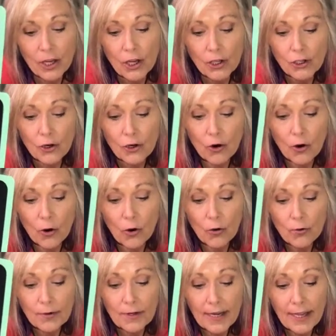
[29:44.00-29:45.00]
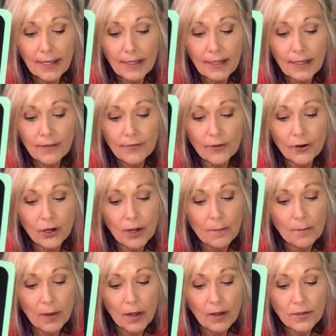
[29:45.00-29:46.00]
Your own negative or
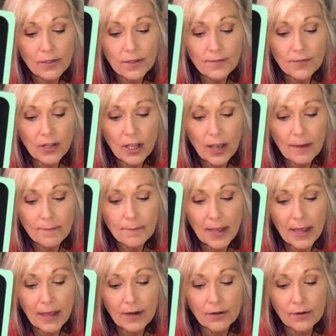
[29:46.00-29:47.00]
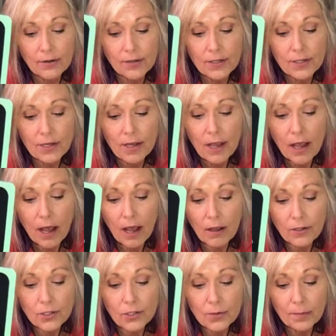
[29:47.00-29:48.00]
compulsive thought patterns
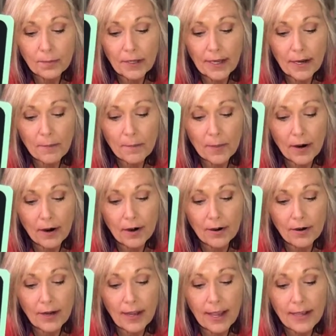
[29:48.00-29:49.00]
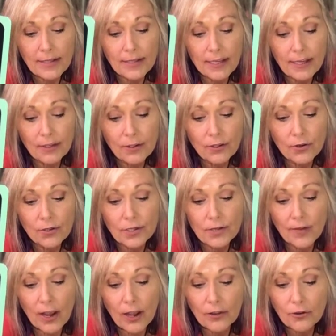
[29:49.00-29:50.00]
also play a part, as can those of
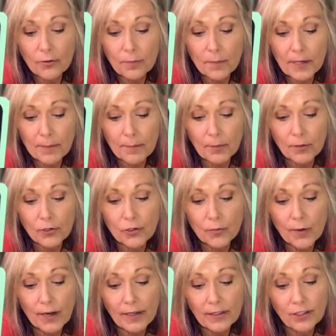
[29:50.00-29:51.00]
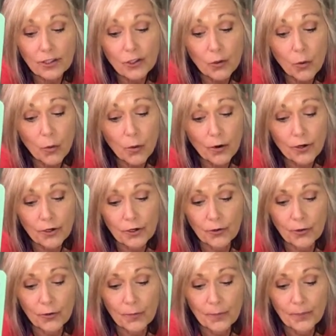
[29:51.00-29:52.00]
other people directed toward
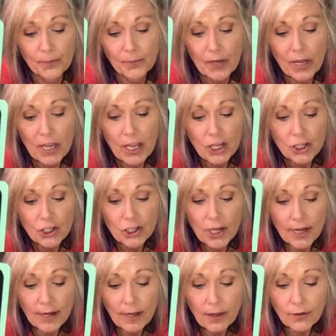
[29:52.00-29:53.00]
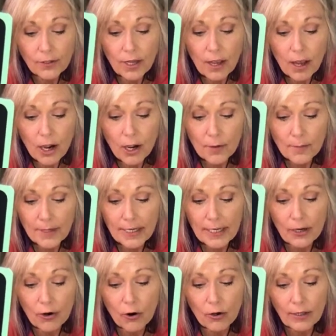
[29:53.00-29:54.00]
you. Check out the
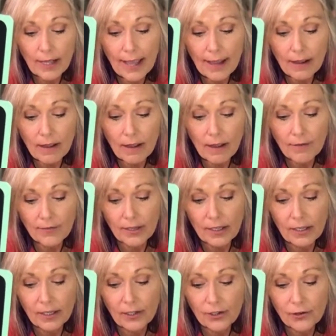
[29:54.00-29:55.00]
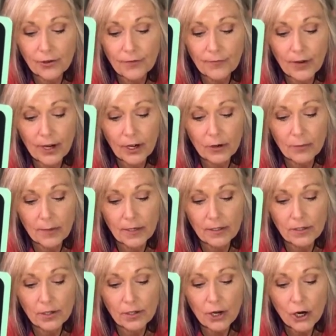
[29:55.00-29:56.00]
harmony or lack of it in your
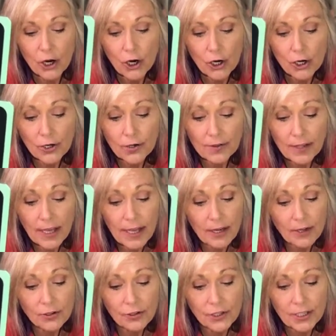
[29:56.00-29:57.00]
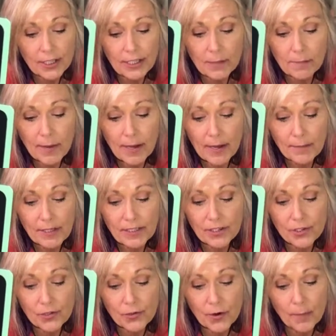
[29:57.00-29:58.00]
environment. Earth energies may be
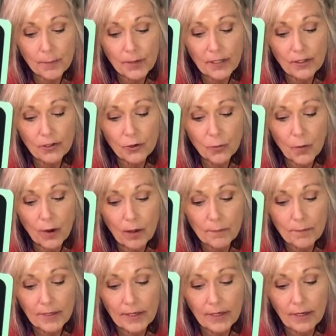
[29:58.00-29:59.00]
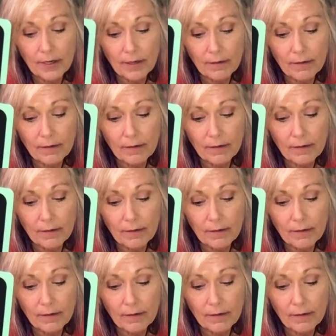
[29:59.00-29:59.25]
disrupting your well-being.